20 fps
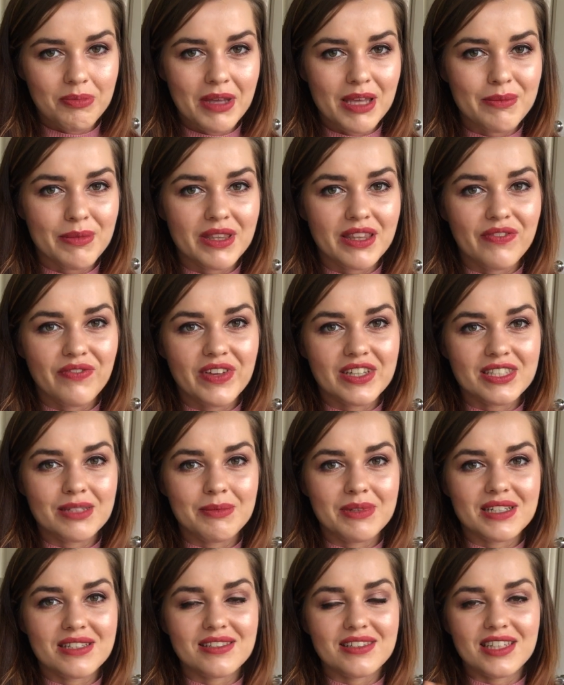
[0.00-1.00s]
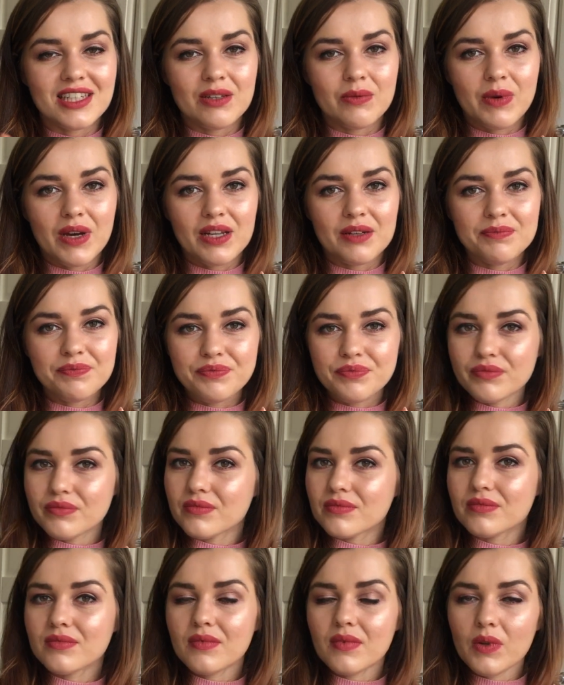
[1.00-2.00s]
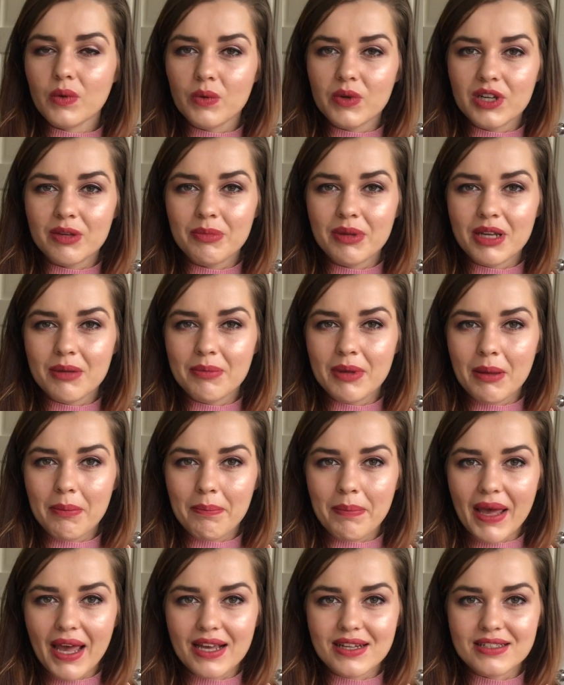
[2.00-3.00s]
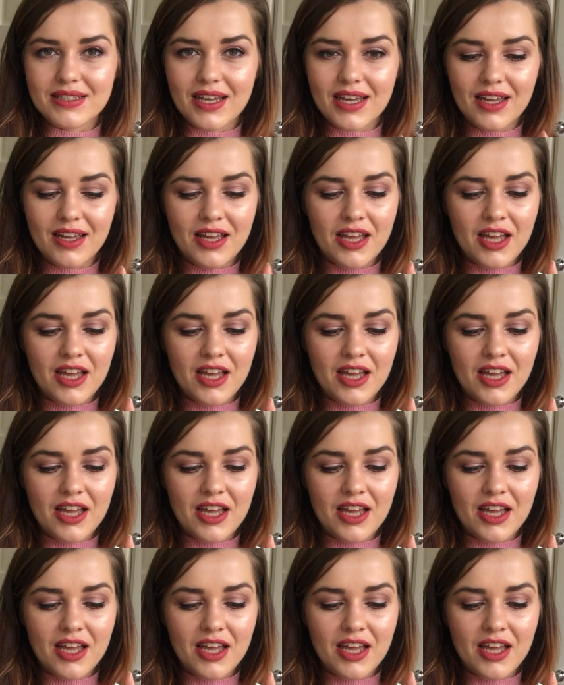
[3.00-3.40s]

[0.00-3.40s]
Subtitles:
Maybe the vitamin C one and a bit better,